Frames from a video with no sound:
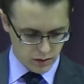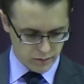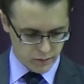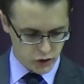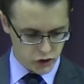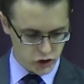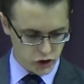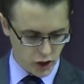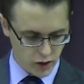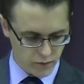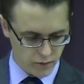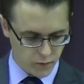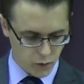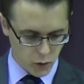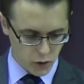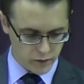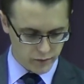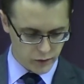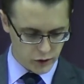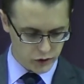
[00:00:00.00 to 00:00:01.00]
First John
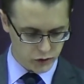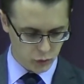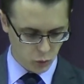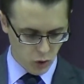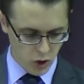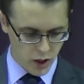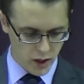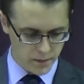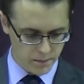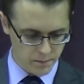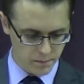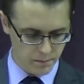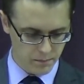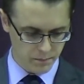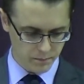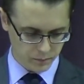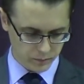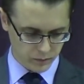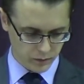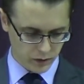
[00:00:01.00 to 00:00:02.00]
four and verse one,
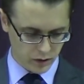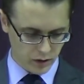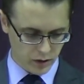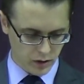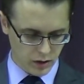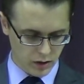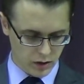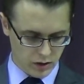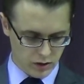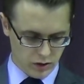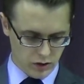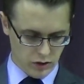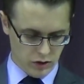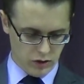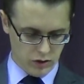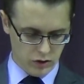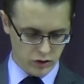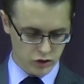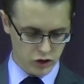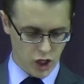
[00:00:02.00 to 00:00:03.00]

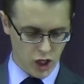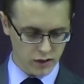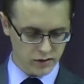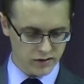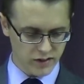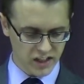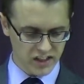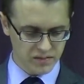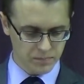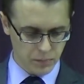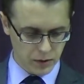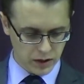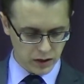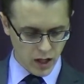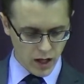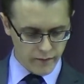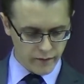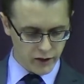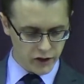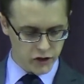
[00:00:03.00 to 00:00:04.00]
John says,
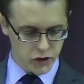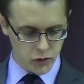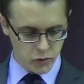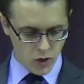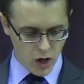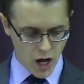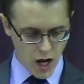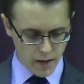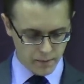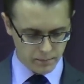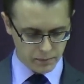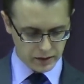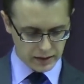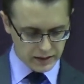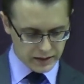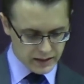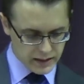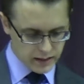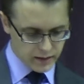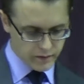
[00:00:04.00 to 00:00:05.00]
"Beloved, do not
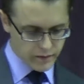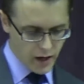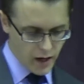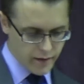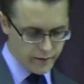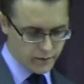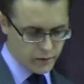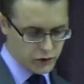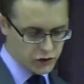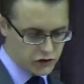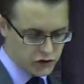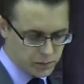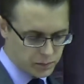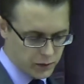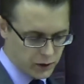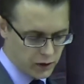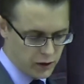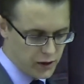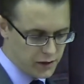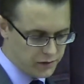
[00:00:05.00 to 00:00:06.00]
believe every
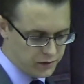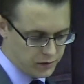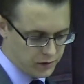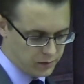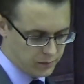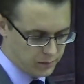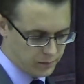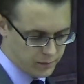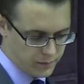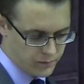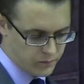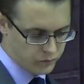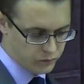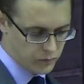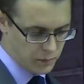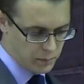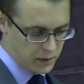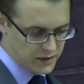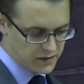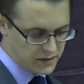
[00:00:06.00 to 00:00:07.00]
spirit,
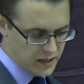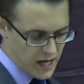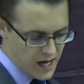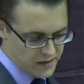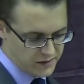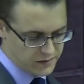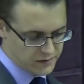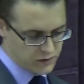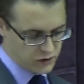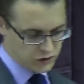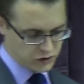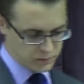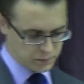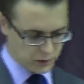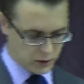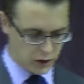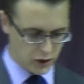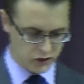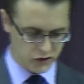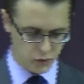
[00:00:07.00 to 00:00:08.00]
but test the
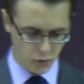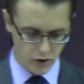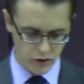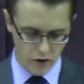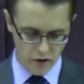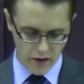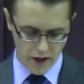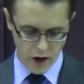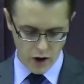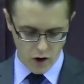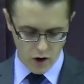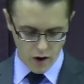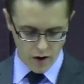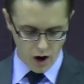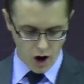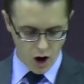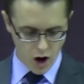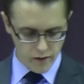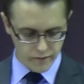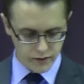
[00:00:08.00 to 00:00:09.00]
spirits, whether they are
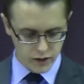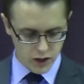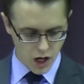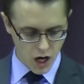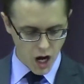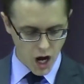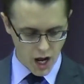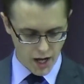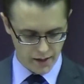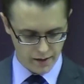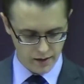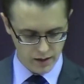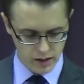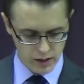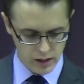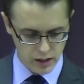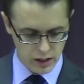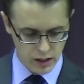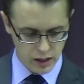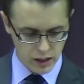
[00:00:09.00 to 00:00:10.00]
of God,
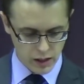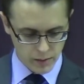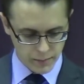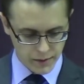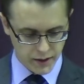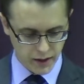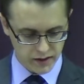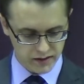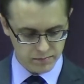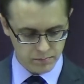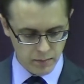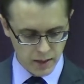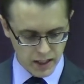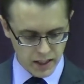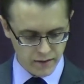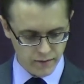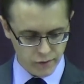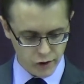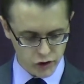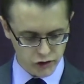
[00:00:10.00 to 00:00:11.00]
because
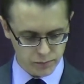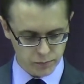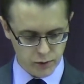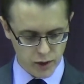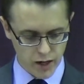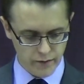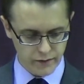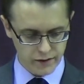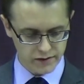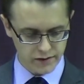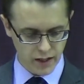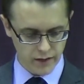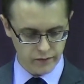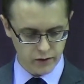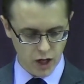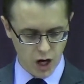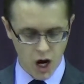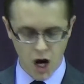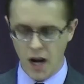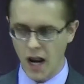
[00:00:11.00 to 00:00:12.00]
many false prophets
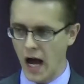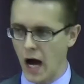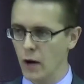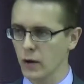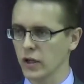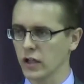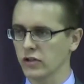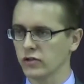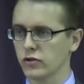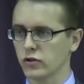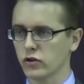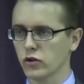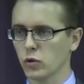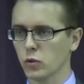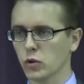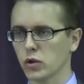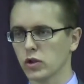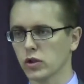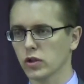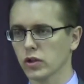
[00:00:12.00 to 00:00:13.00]
have gone out into the
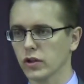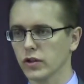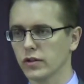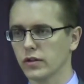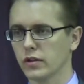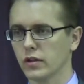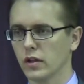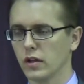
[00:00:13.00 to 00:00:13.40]
world."